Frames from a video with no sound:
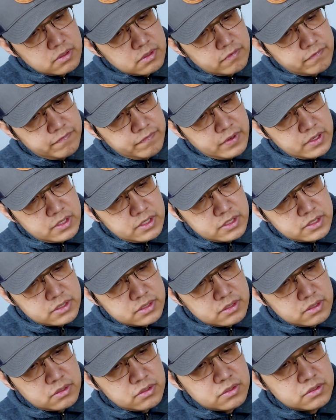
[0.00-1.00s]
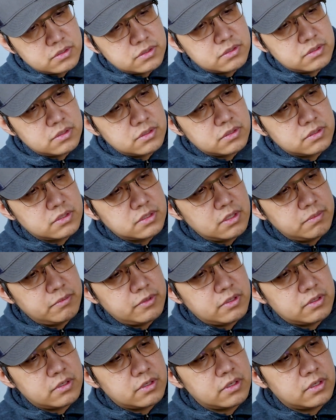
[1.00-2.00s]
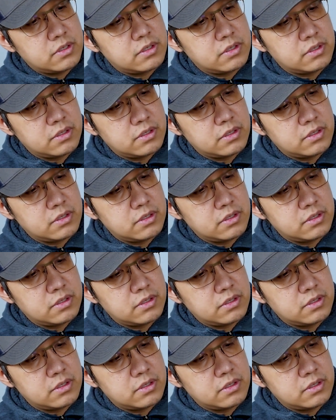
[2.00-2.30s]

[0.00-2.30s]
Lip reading: the finish looks similar.